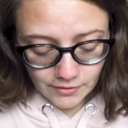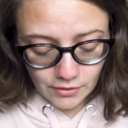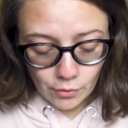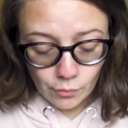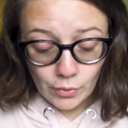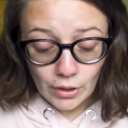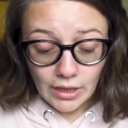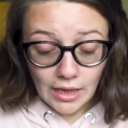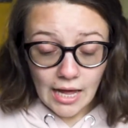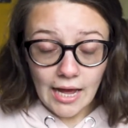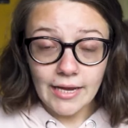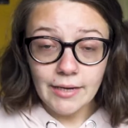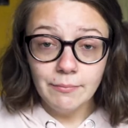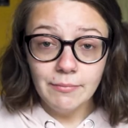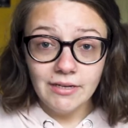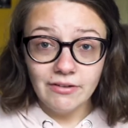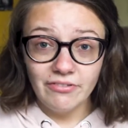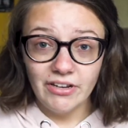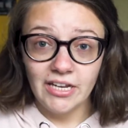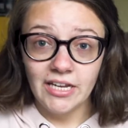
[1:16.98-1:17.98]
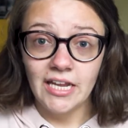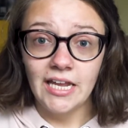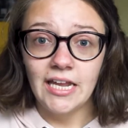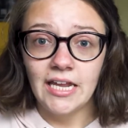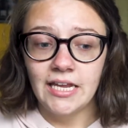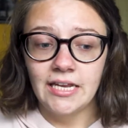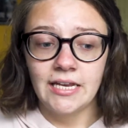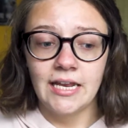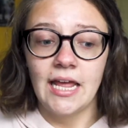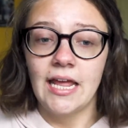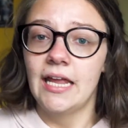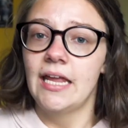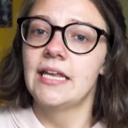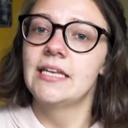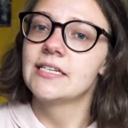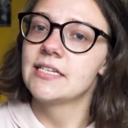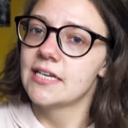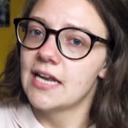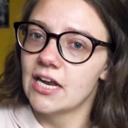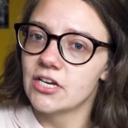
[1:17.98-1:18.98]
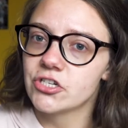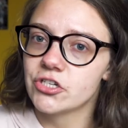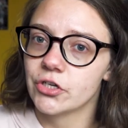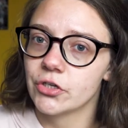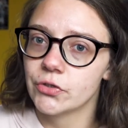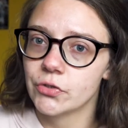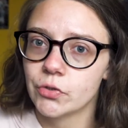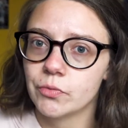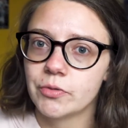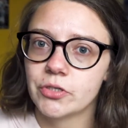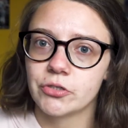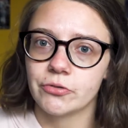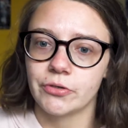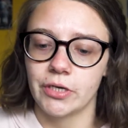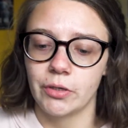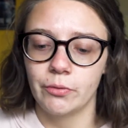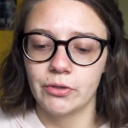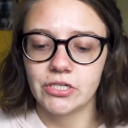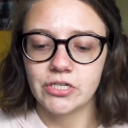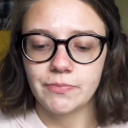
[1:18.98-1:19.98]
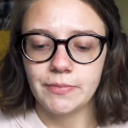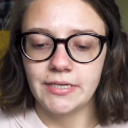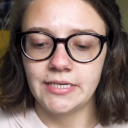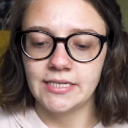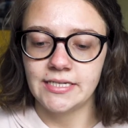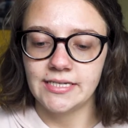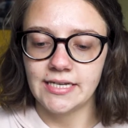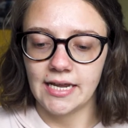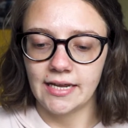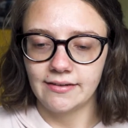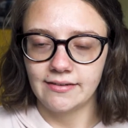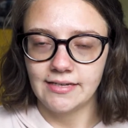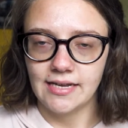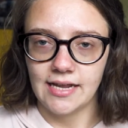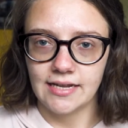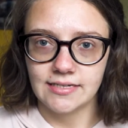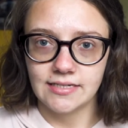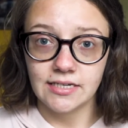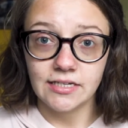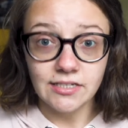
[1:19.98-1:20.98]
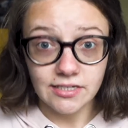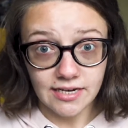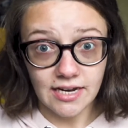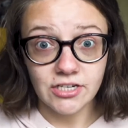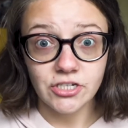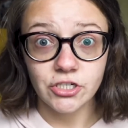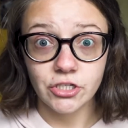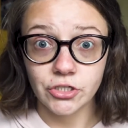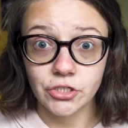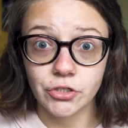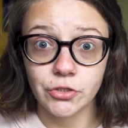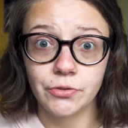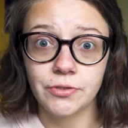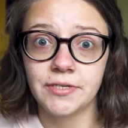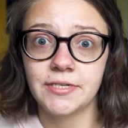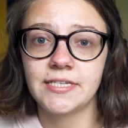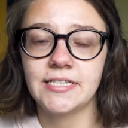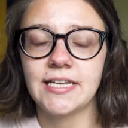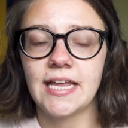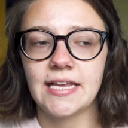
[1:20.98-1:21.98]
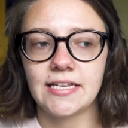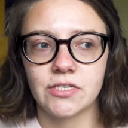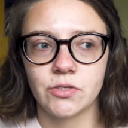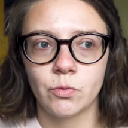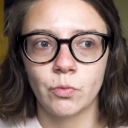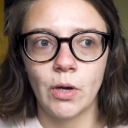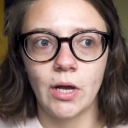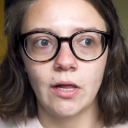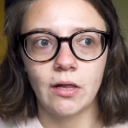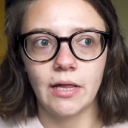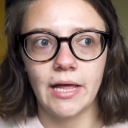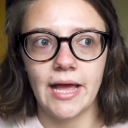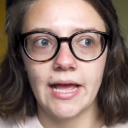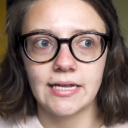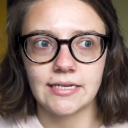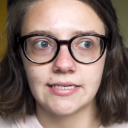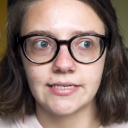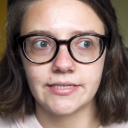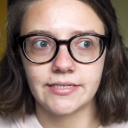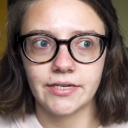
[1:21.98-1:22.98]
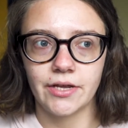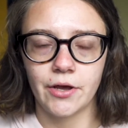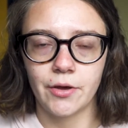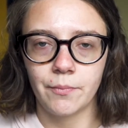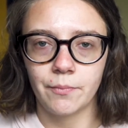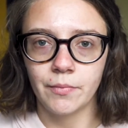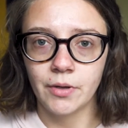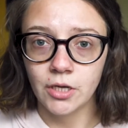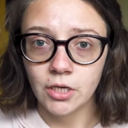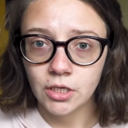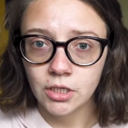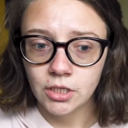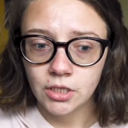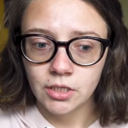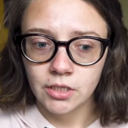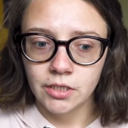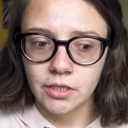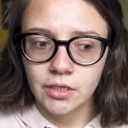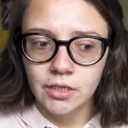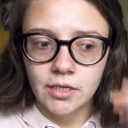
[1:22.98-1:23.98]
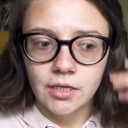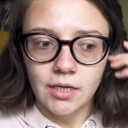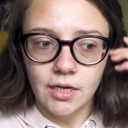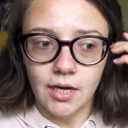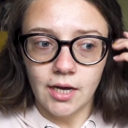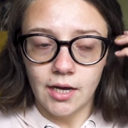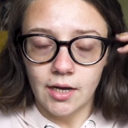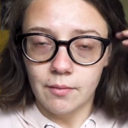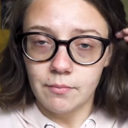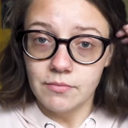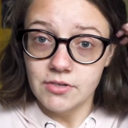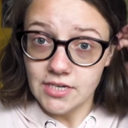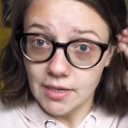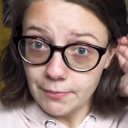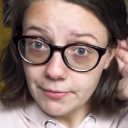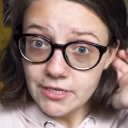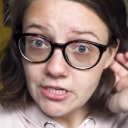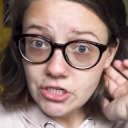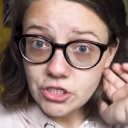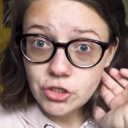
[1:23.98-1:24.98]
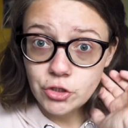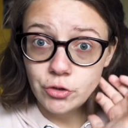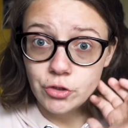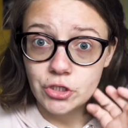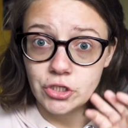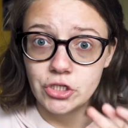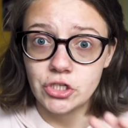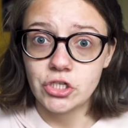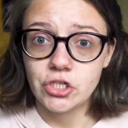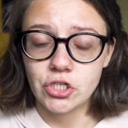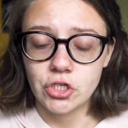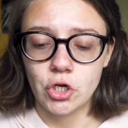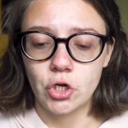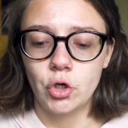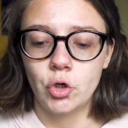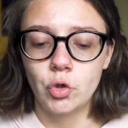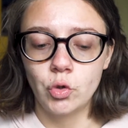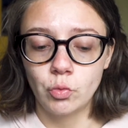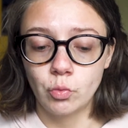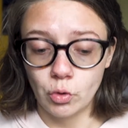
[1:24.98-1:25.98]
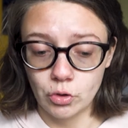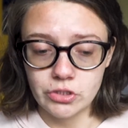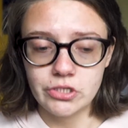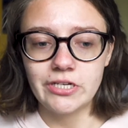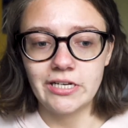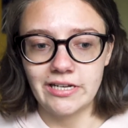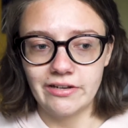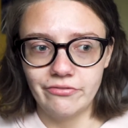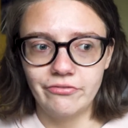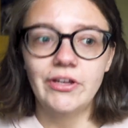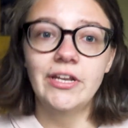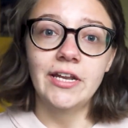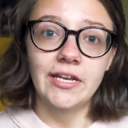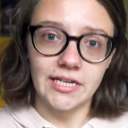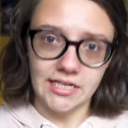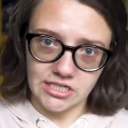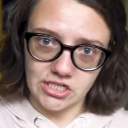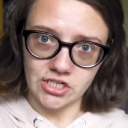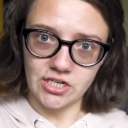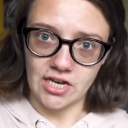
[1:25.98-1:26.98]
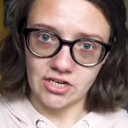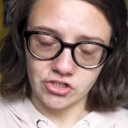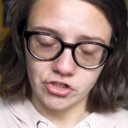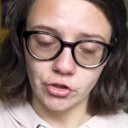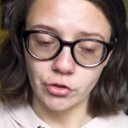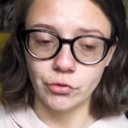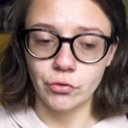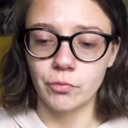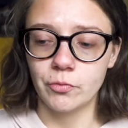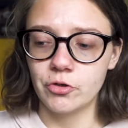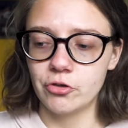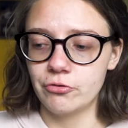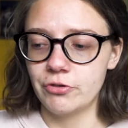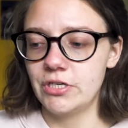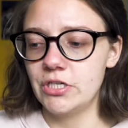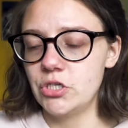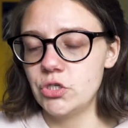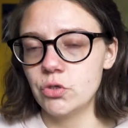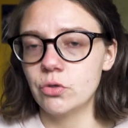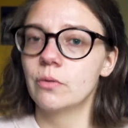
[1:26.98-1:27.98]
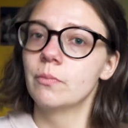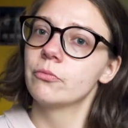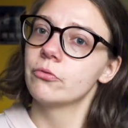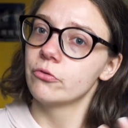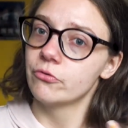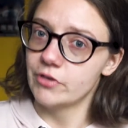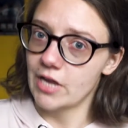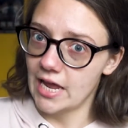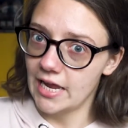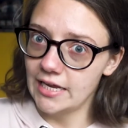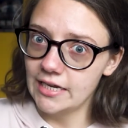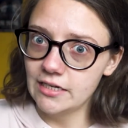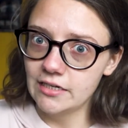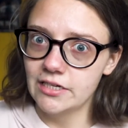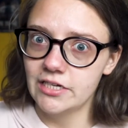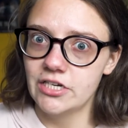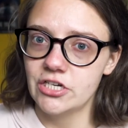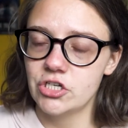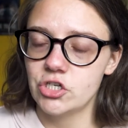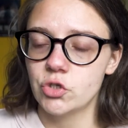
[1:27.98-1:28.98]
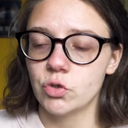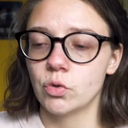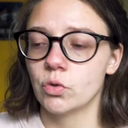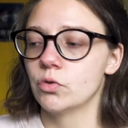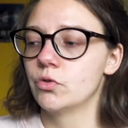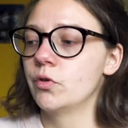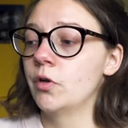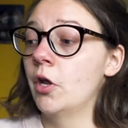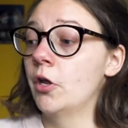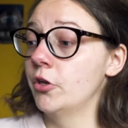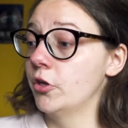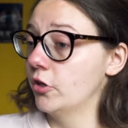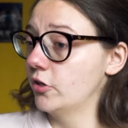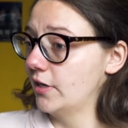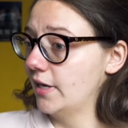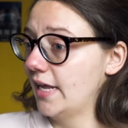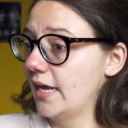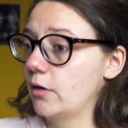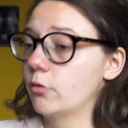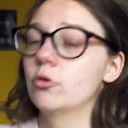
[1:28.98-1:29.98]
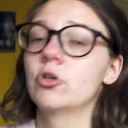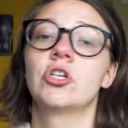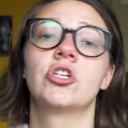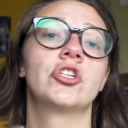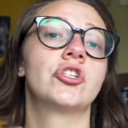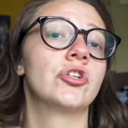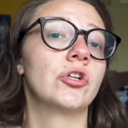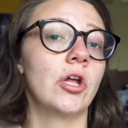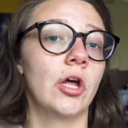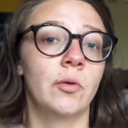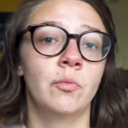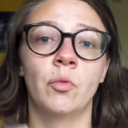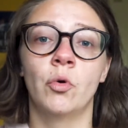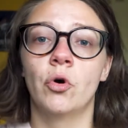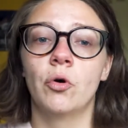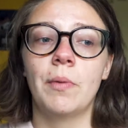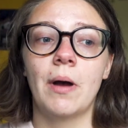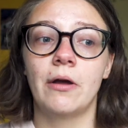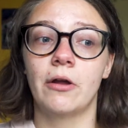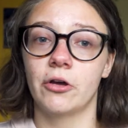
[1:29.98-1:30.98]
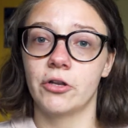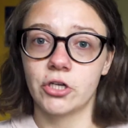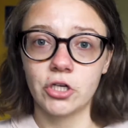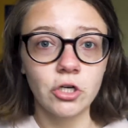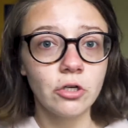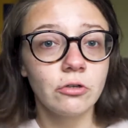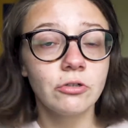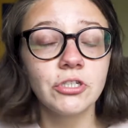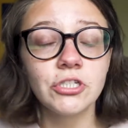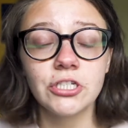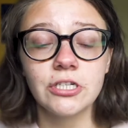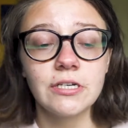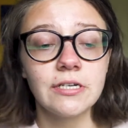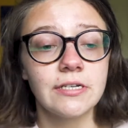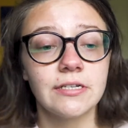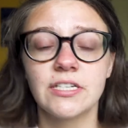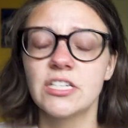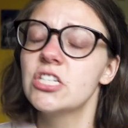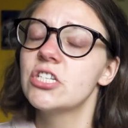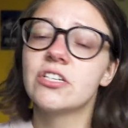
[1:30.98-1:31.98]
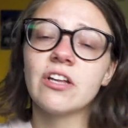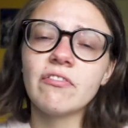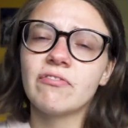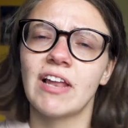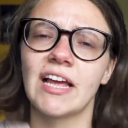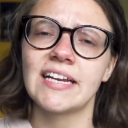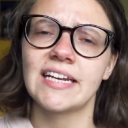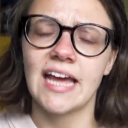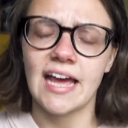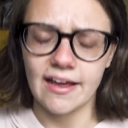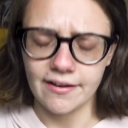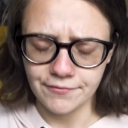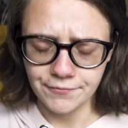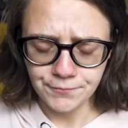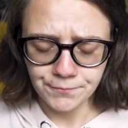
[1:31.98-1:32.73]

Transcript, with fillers: Well, I'm living in a international dormitory, which means that there's international students as well as some um, Japanese students who want to live in an international dormitory to improve their English or to learn another language, to learn more about other cultures, stuff like that.